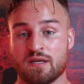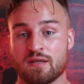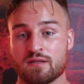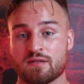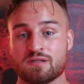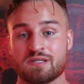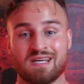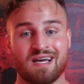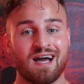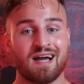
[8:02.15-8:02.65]

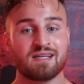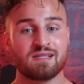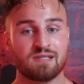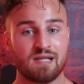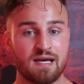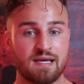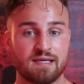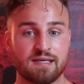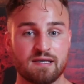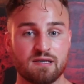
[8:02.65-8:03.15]
and I
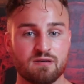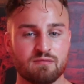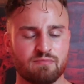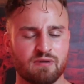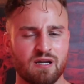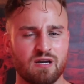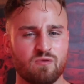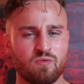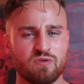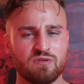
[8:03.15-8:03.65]
like it,
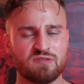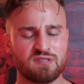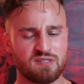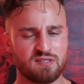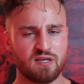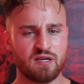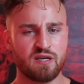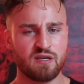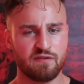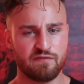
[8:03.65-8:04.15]
but I will
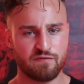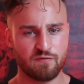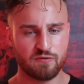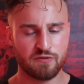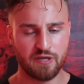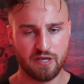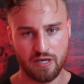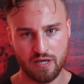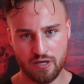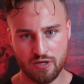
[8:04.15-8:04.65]
say for
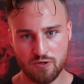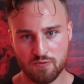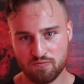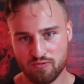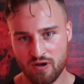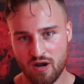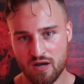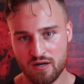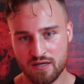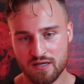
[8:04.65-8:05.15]
the hair
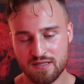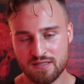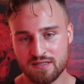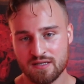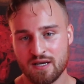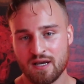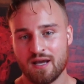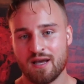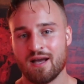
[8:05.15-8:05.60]
products,